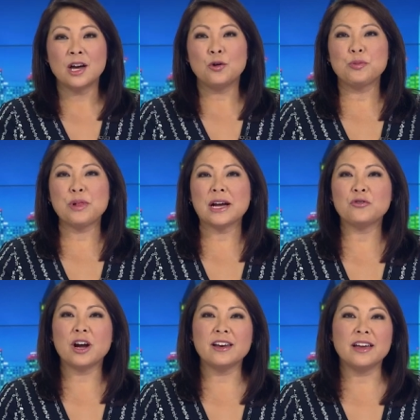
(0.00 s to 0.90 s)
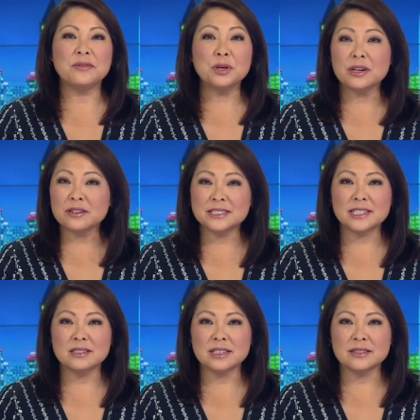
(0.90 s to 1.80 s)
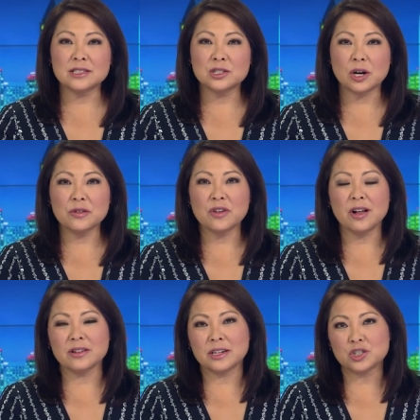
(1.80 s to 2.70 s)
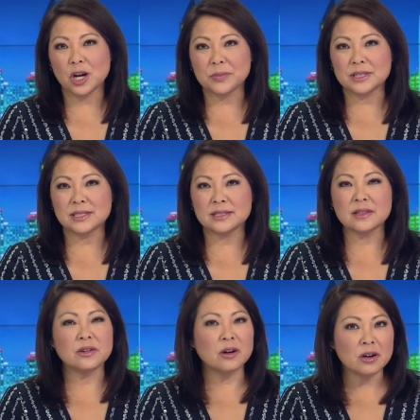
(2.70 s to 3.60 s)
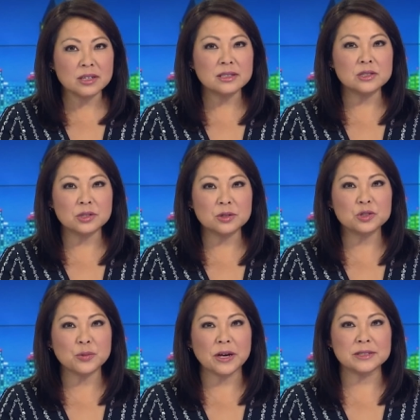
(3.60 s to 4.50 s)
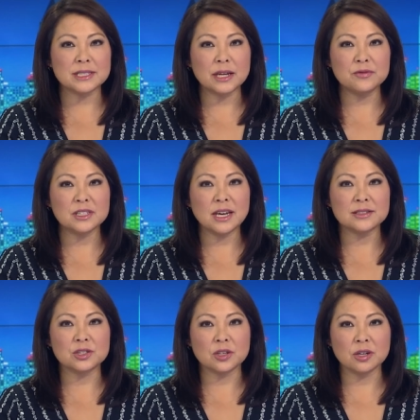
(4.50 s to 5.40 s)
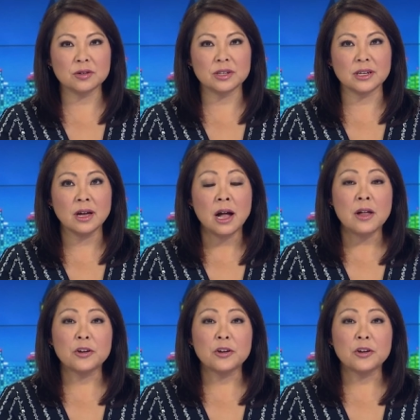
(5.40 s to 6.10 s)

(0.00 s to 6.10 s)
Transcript: With Black Friday here signaling the start of the holiday shopping season, there are concerns about safety and security.